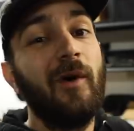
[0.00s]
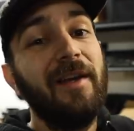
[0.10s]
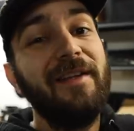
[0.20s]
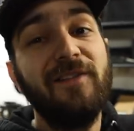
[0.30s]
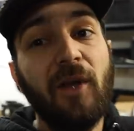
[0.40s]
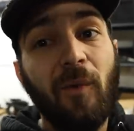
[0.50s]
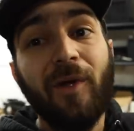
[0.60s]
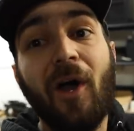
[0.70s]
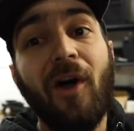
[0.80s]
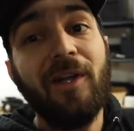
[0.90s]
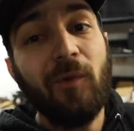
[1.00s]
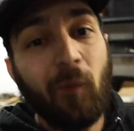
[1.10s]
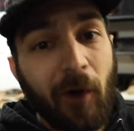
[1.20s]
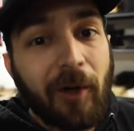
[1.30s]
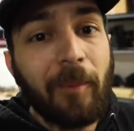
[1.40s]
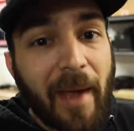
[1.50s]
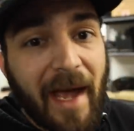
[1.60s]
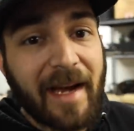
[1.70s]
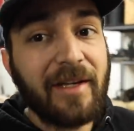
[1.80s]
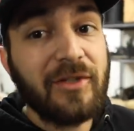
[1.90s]
What is going on and welcome
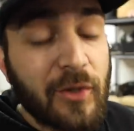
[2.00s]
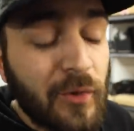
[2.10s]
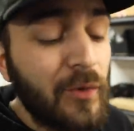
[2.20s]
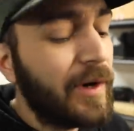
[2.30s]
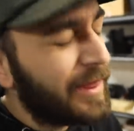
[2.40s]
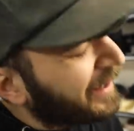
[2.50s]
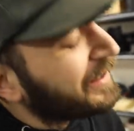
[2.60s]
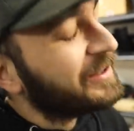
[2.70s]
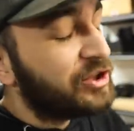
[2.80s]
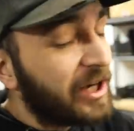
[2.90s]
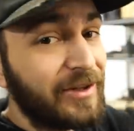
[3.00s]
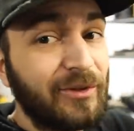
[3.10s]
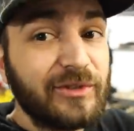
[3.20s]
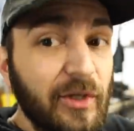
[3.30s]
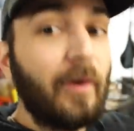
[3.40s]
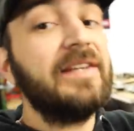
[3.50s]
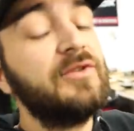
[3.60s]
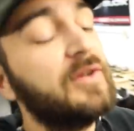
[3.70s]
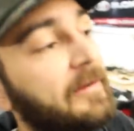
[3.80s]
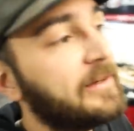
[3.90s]
back to the channel. So as you can